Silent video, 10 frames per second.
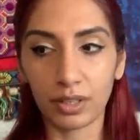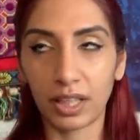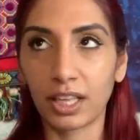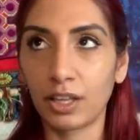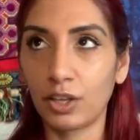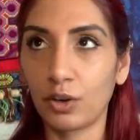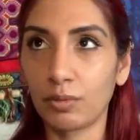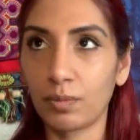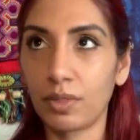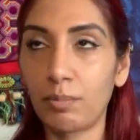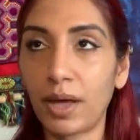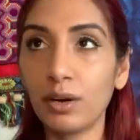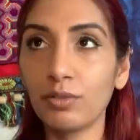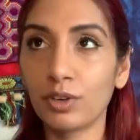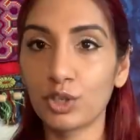like you're the
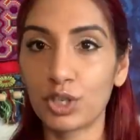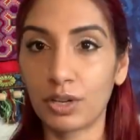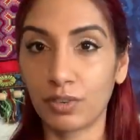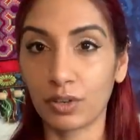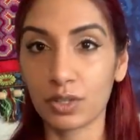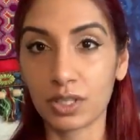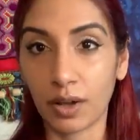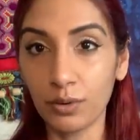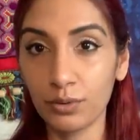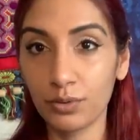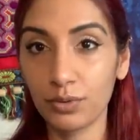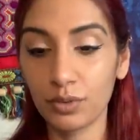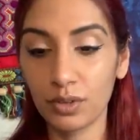better version of yourself.